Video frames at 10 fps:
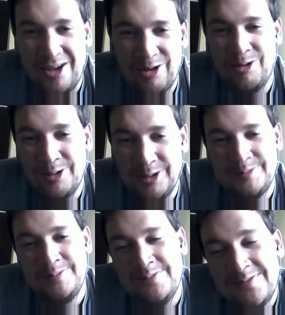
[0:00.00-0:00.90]

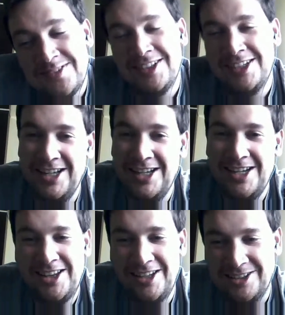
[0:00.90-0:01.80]
so
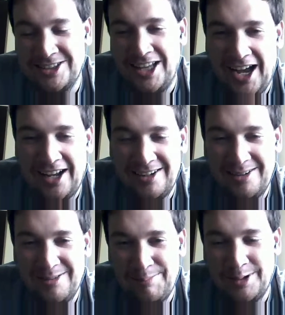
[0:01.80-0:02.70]
there's
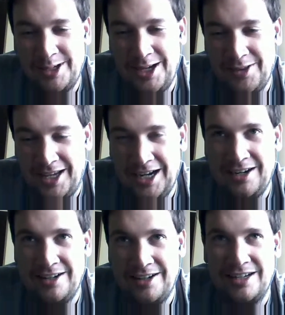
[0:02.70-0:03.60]
that. But yeah, the
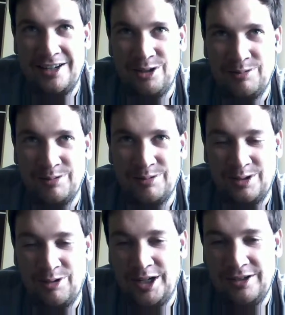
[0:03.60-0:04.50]
Kennedys getting killed
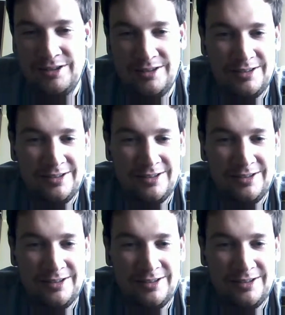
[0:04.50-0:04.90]
wasn't great.